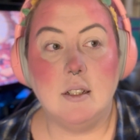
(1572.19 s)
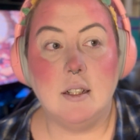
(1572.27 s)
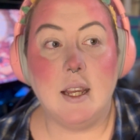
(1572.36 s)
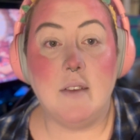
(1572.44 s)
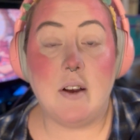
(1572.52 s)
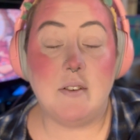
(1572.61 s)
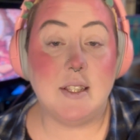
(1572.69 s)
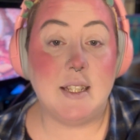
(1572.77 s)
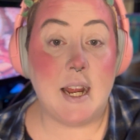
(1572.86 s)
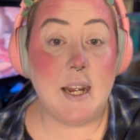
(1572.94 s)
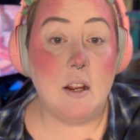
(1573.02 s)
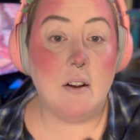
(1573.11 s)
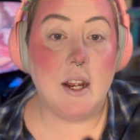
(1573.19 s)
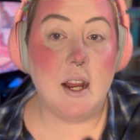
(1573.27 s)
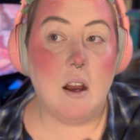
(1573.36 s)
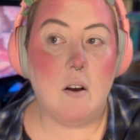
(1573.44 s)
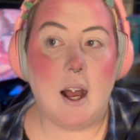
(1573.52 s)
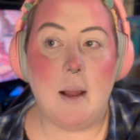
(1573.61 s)
Like, if I was standing right
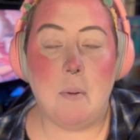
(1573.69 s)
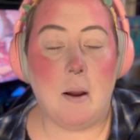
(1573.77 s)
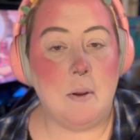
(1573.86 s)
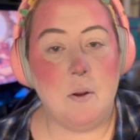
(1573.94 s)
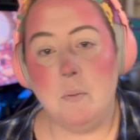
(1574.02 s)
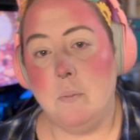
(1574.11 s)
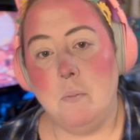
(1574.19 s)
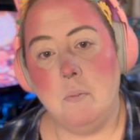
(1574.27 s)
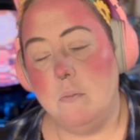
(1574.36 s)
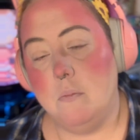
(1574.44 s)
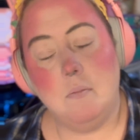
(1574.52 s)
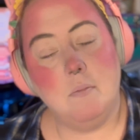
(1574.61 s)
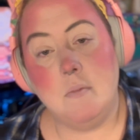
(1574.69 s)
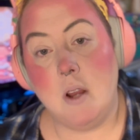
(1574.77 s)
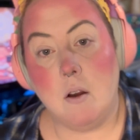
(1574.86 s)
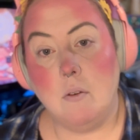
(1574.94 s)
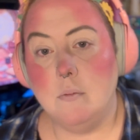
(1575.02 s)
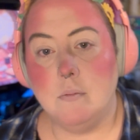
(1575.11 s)
now, I probably, no,
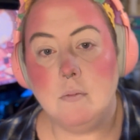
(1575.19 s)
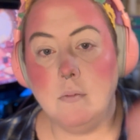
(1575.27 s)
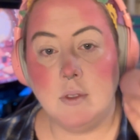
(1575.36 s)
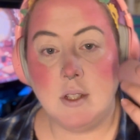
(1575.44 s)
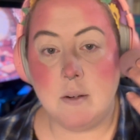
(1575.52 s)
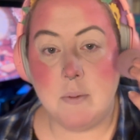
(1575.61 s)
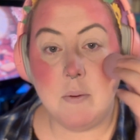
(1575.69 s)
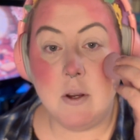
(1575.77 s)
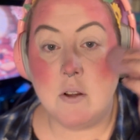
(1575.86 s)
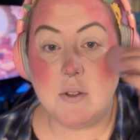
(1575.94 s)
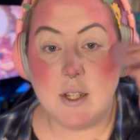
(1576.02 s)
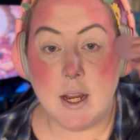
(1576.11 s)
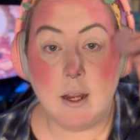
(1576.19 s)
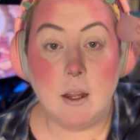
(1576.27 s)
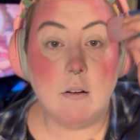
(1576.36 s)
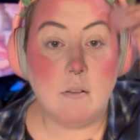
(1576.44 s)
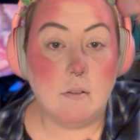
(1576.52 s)
there'd be no standing.